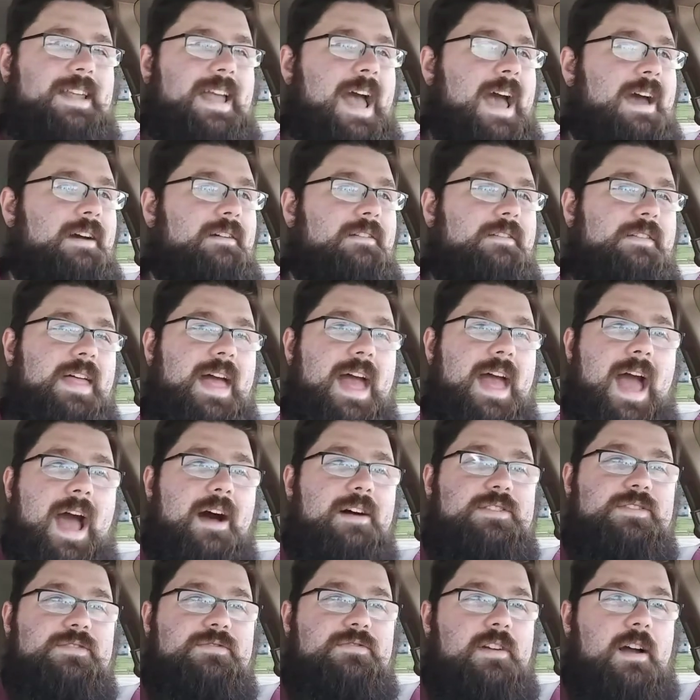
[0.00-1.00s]
out of the
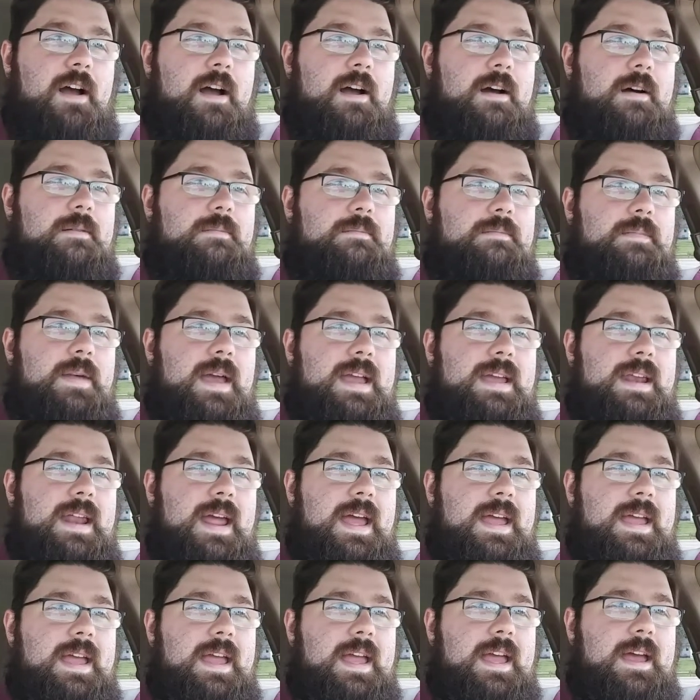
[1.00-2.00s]
house from 8
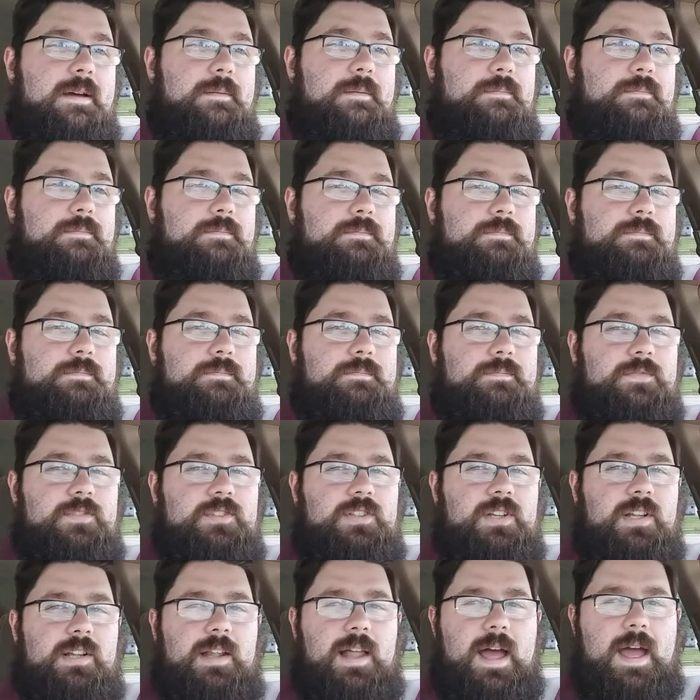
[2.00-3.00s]
a.m.
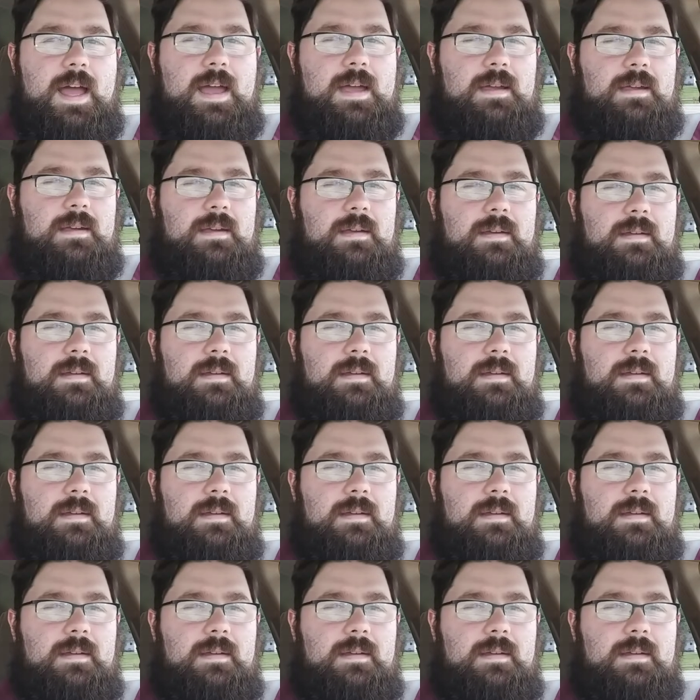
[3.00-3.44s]
to like